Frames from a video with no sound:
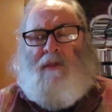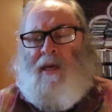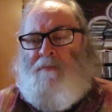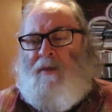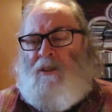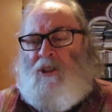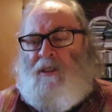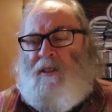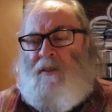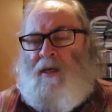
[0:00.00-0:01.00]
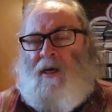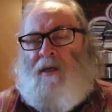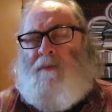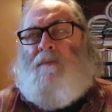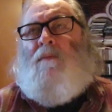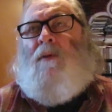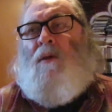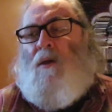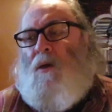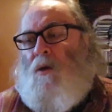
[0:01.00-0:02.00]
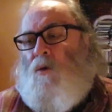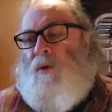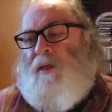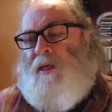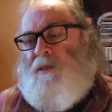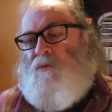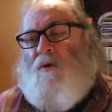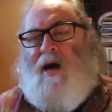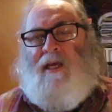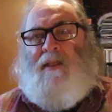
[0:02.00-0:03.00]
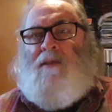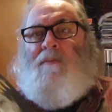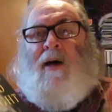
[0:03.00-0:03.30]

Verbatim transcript: It mentioned that uh, when he's writing this